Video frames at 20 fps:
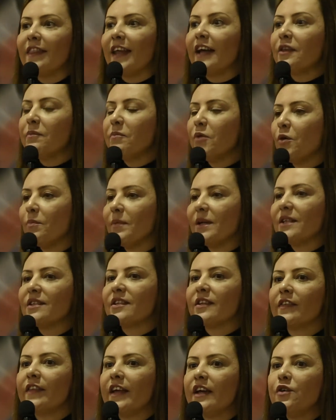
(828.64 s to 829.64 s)
that
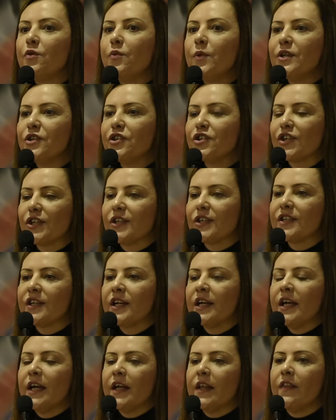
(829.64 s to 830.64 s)
moment, they reached
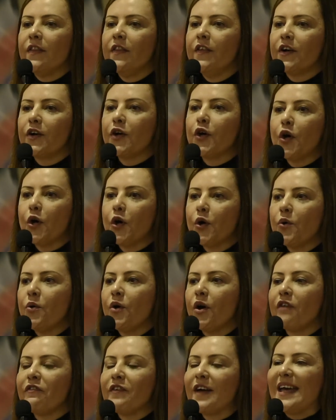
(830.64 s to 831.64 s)
the goal
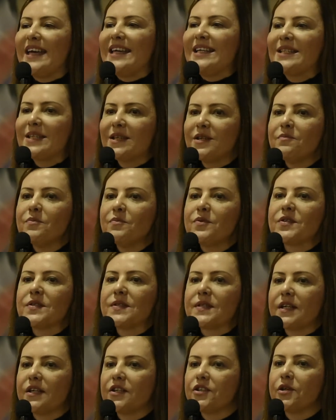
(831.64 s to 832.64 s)
of
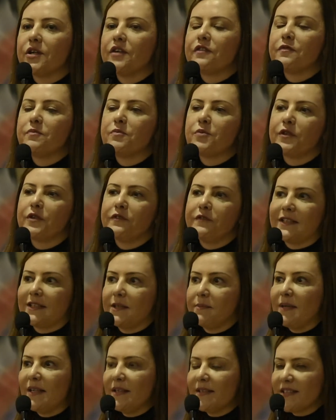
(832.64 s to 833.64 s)
18% of
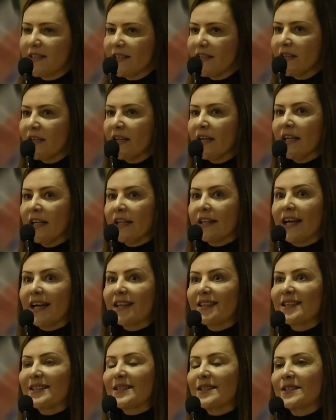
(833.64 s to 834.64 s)
profitability.
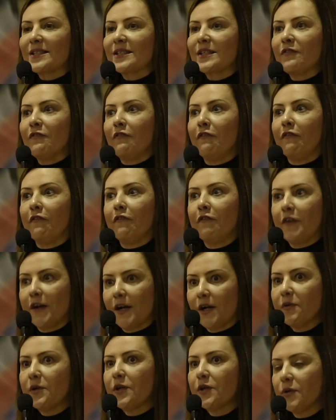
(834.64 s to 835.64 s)
That is
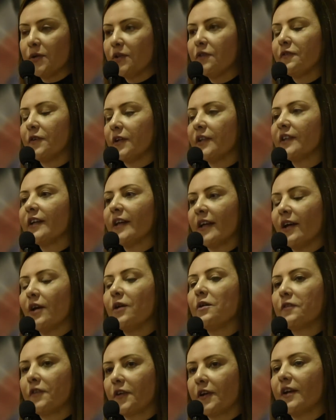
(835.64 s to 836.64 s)
very good for the
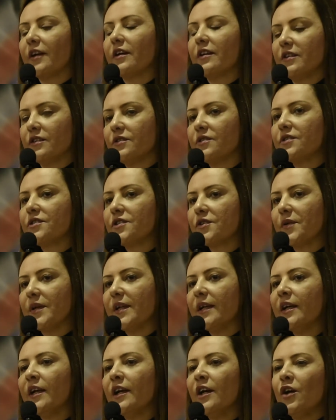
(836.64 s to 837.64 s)
healthcare
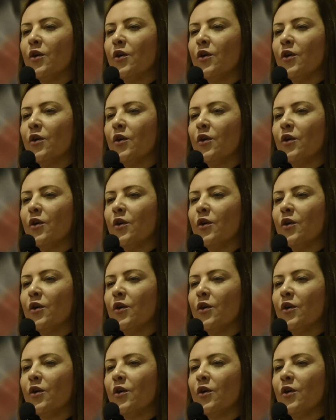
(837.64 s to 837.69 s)
industry.